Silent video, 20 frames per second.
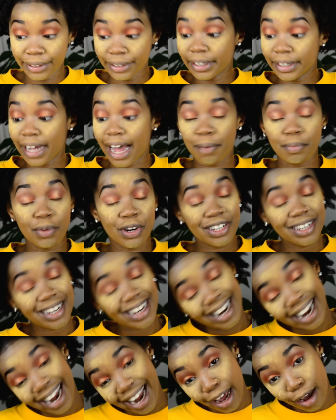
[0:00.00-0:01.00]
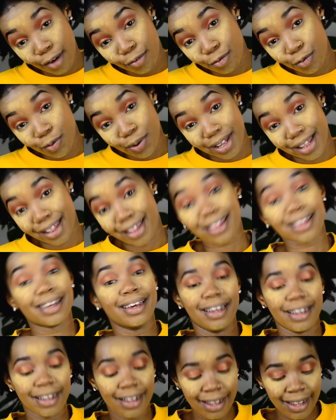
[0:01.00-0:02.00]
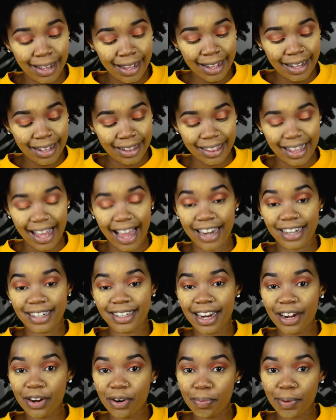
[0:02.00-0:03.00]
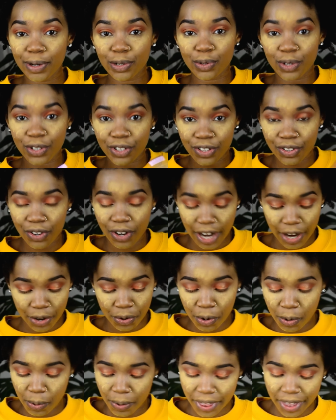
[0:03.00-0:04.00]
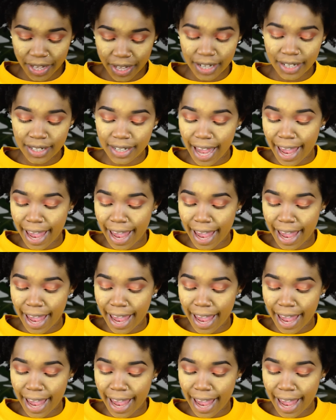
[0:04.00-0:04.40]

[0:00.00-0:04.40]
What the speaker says: I'm not in love with the eyeshadow, but we're just gonna roll with it.